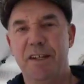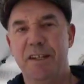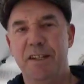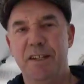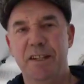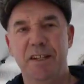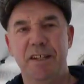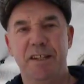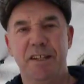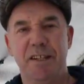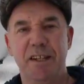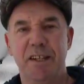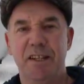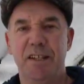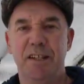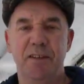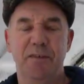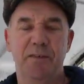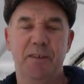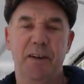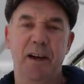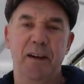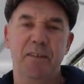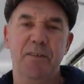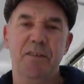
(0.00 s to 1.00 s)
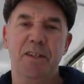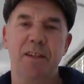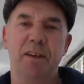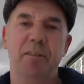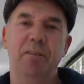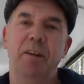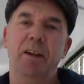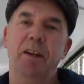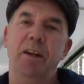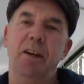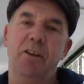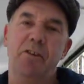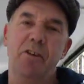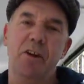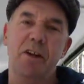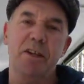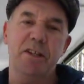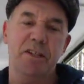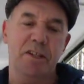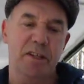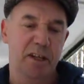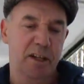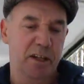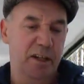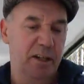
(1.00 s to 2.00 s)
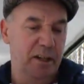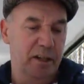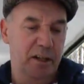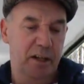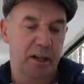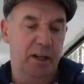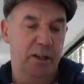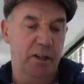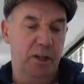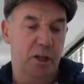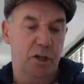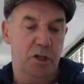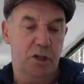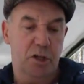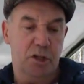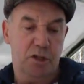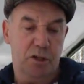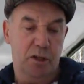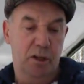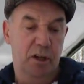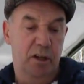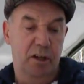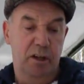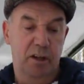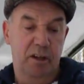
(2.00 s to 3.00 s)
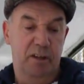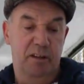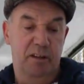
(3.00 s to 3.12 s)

60, 65, 70 degrees, and they're just